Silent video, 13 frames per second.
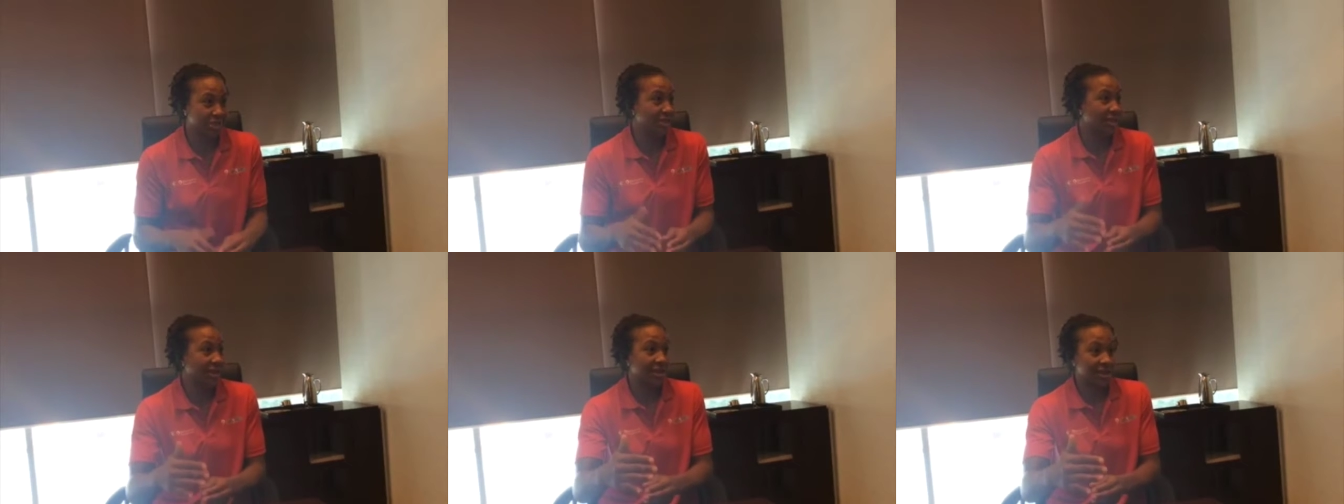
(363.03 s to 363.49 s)
see
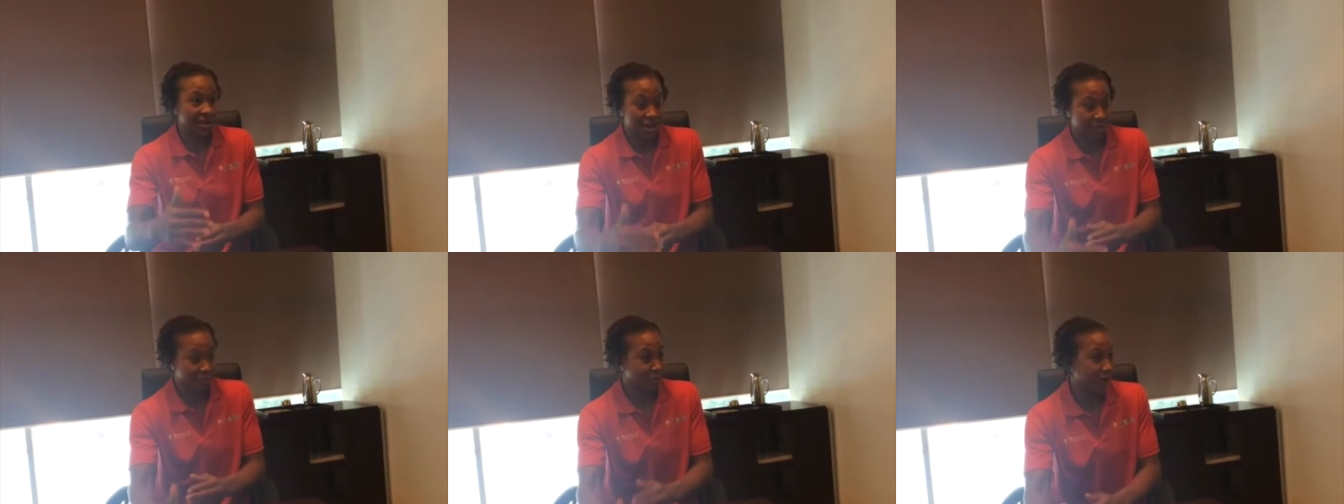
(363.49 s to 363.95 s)
that
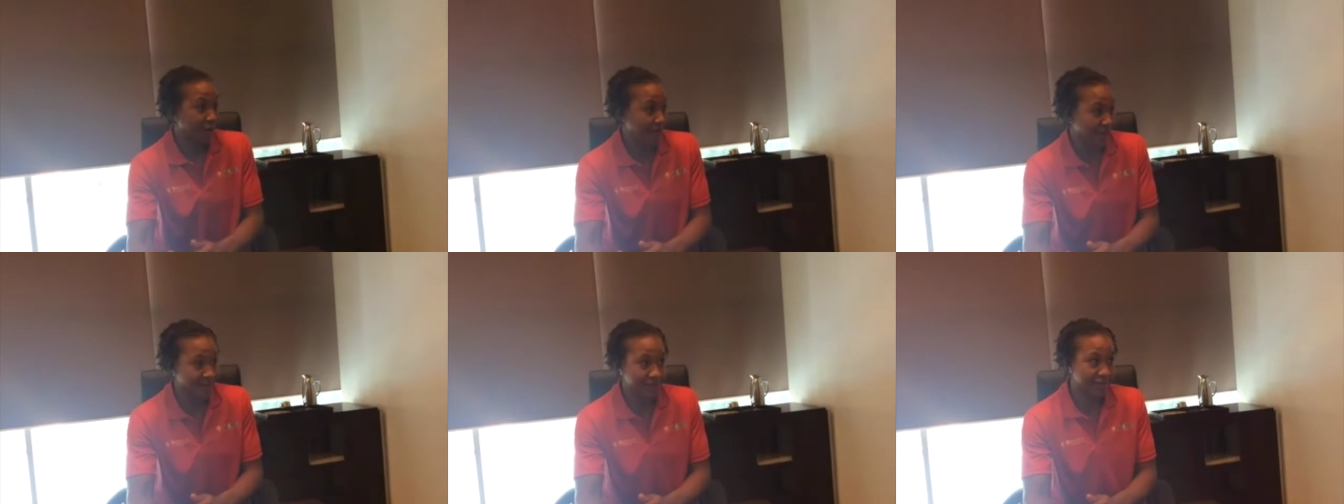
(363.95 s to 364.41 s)
I'm trying to
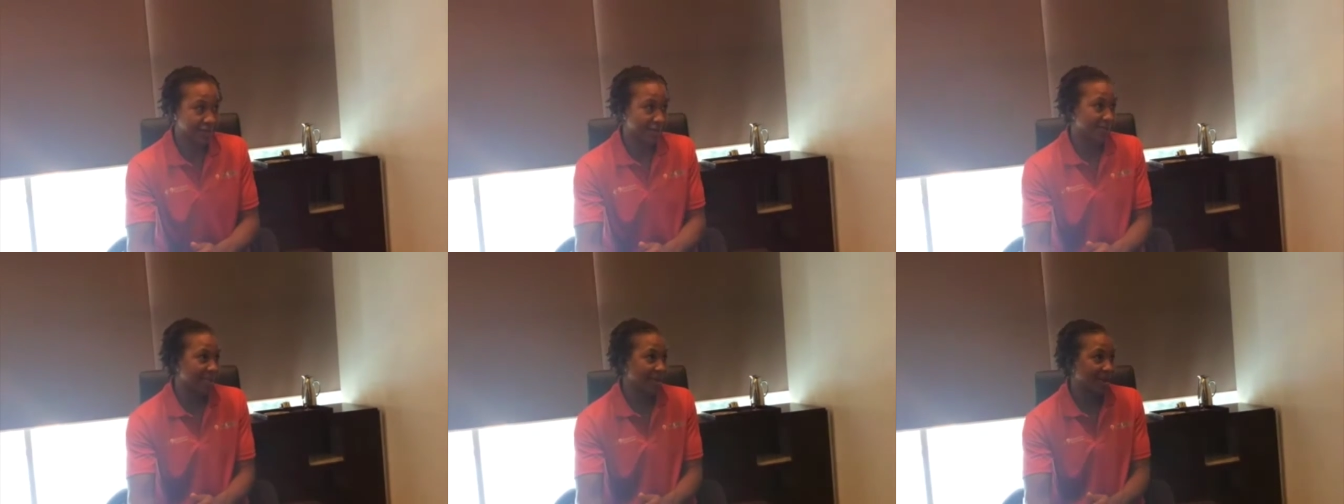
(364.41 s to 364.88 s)
make it to the
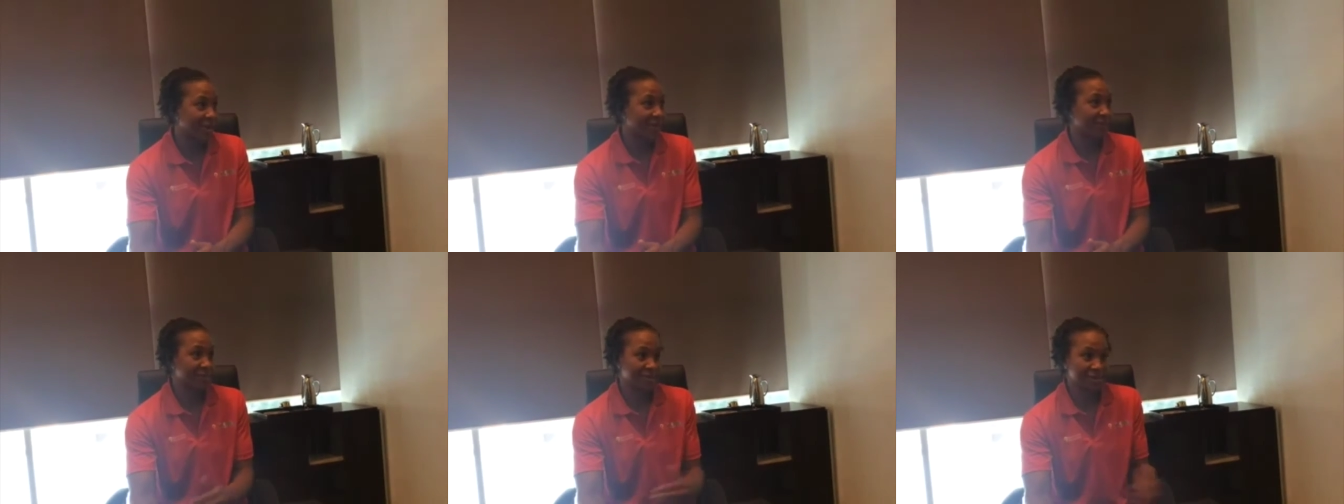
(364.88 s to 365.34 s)

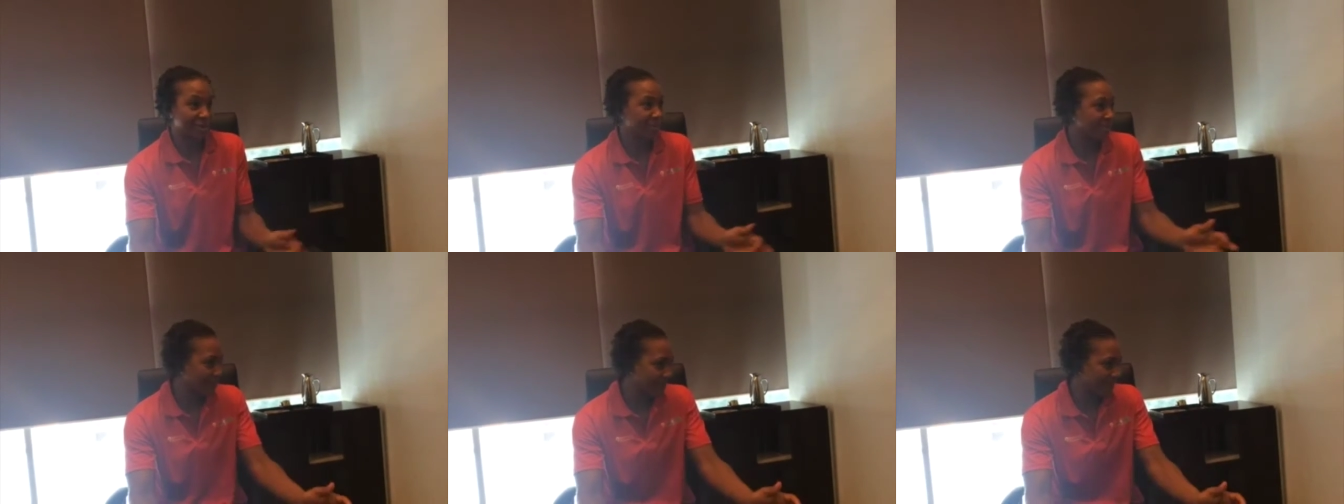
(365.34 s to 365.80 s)
NBA. But the
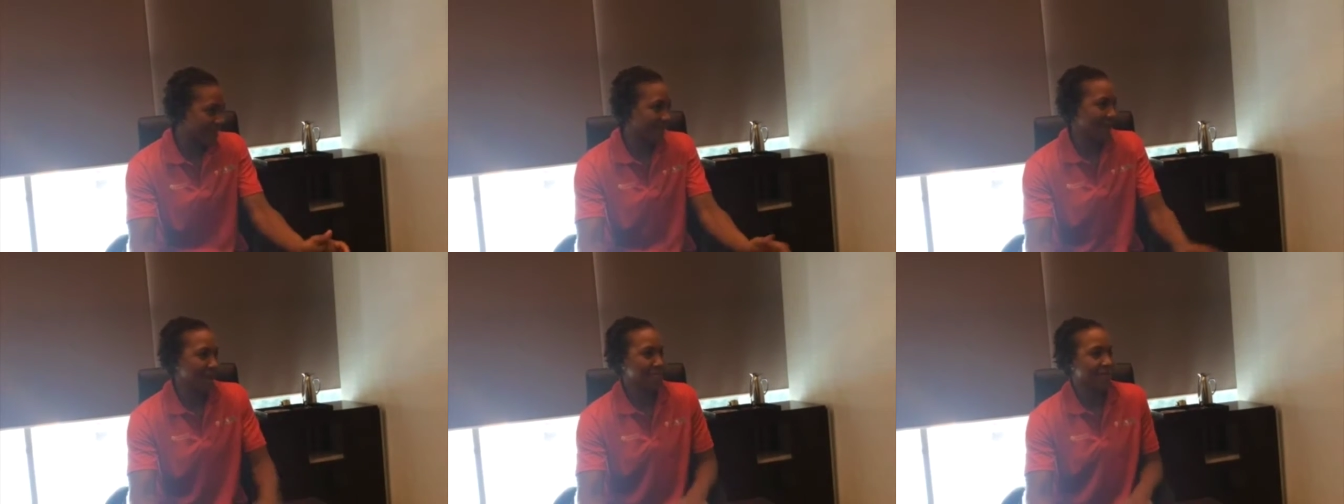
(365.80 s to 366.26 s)
WNBA
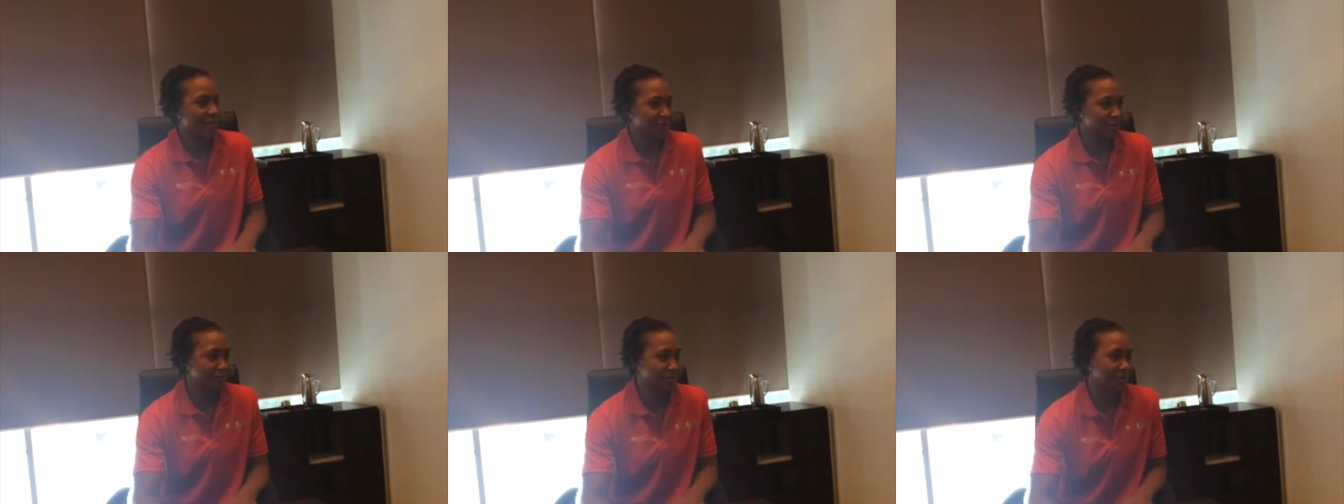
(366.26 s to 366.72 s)
came my
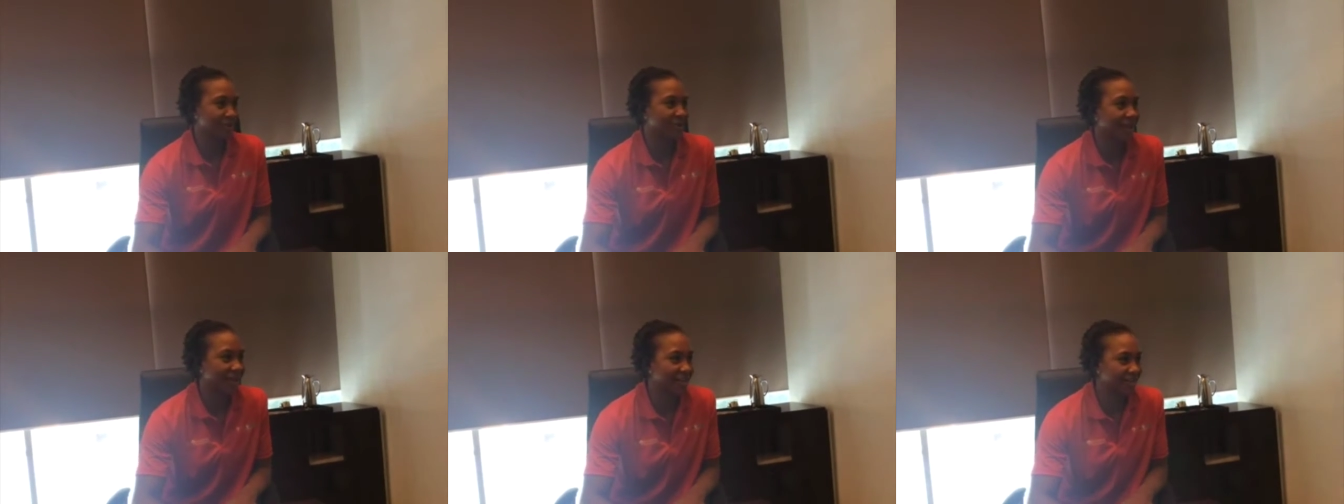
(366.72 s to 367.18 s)
freshman year
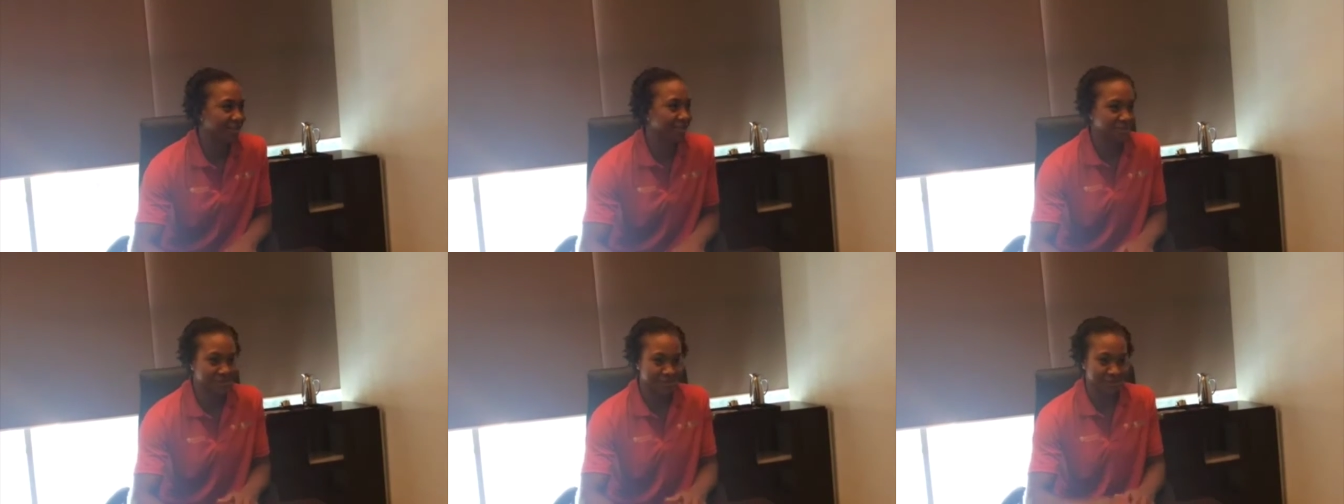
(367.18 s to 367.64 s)
in college,
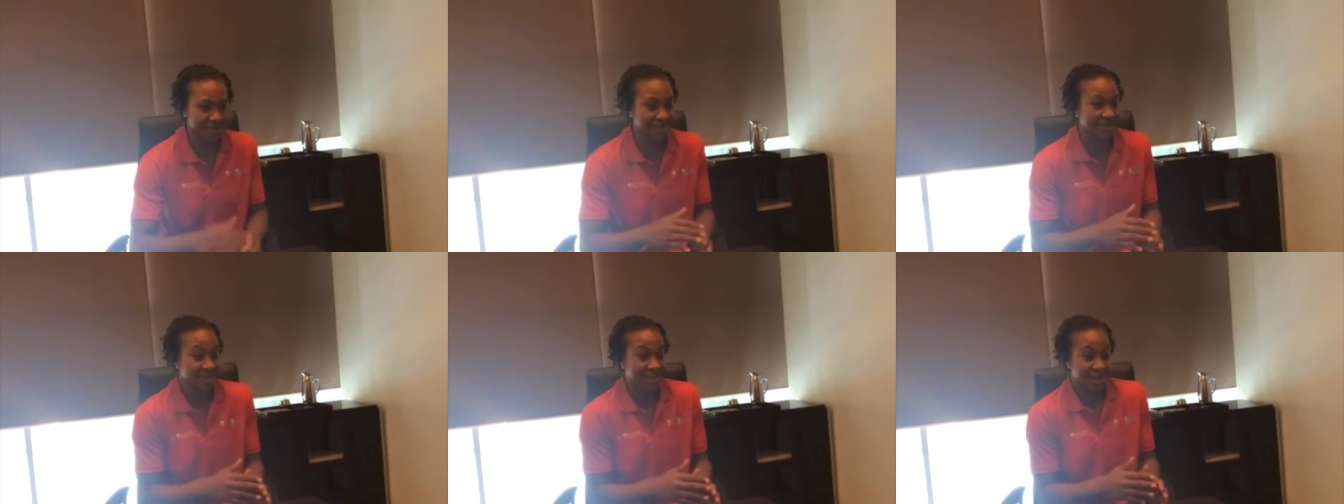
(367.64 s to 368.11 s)
so then
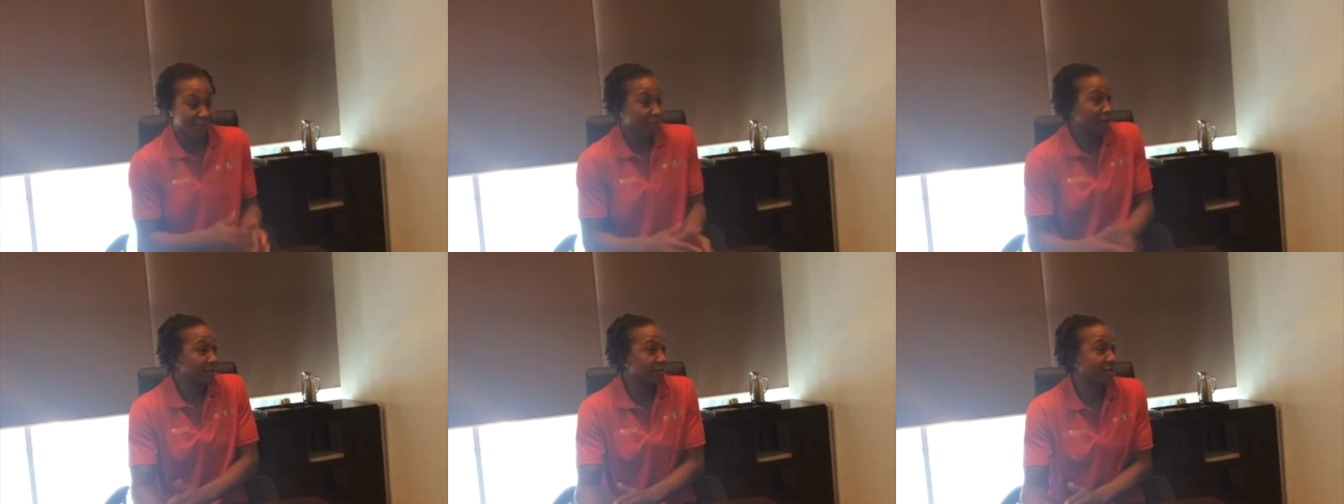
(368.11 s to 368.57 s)
I
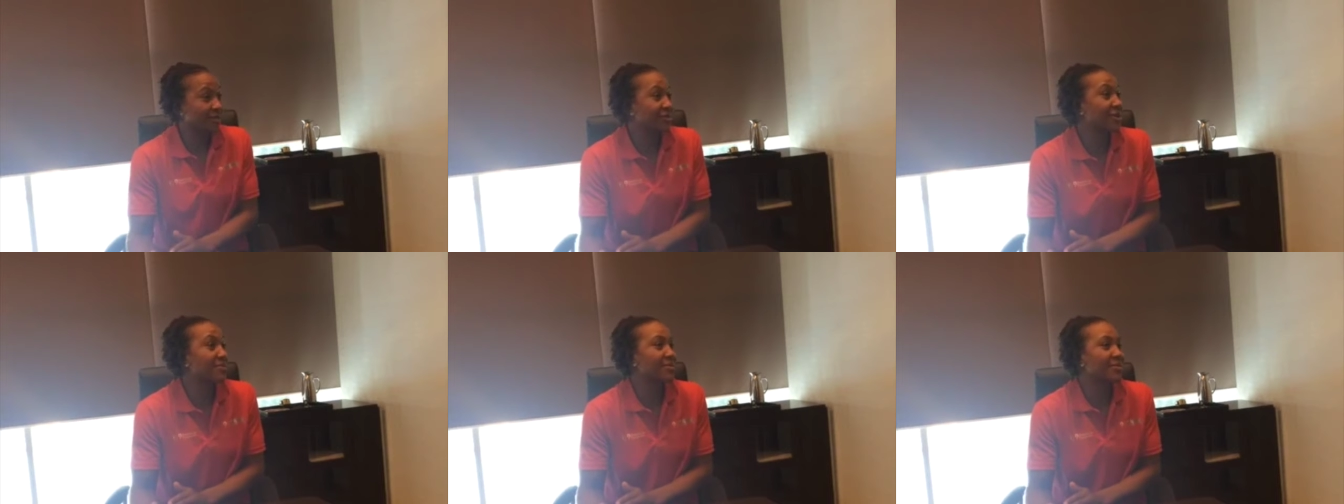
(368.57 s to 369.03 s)
wanted to be in
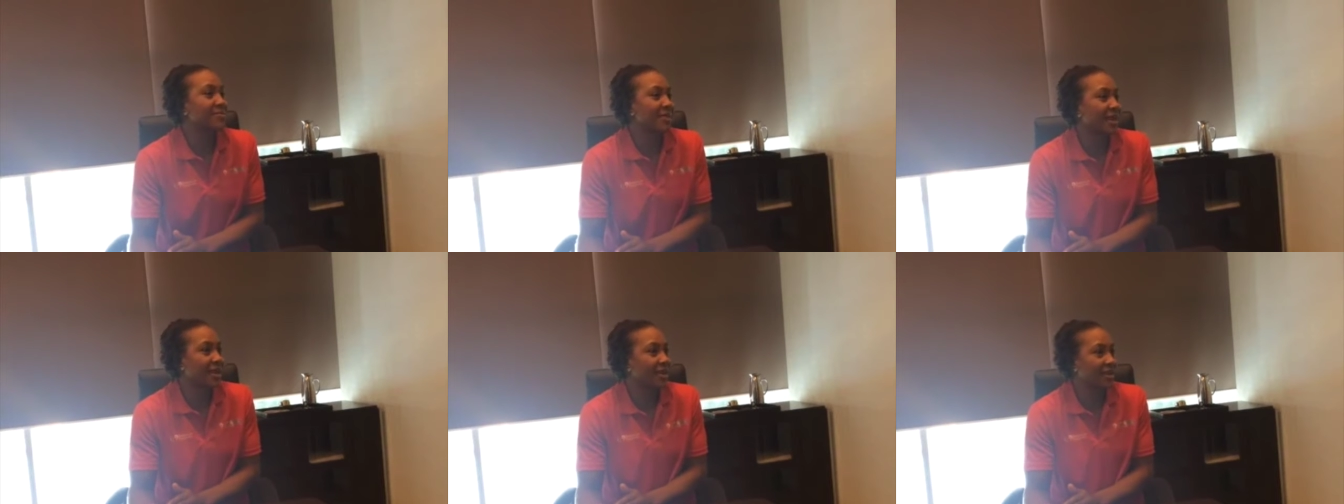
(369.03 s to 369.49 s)
the
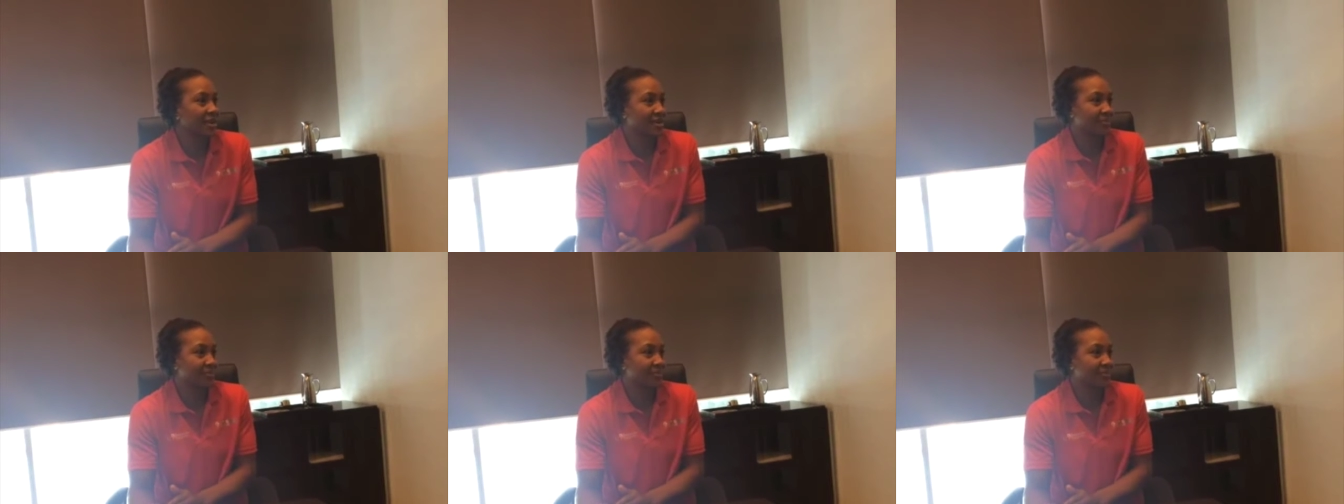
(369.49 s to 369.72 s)
WNBA.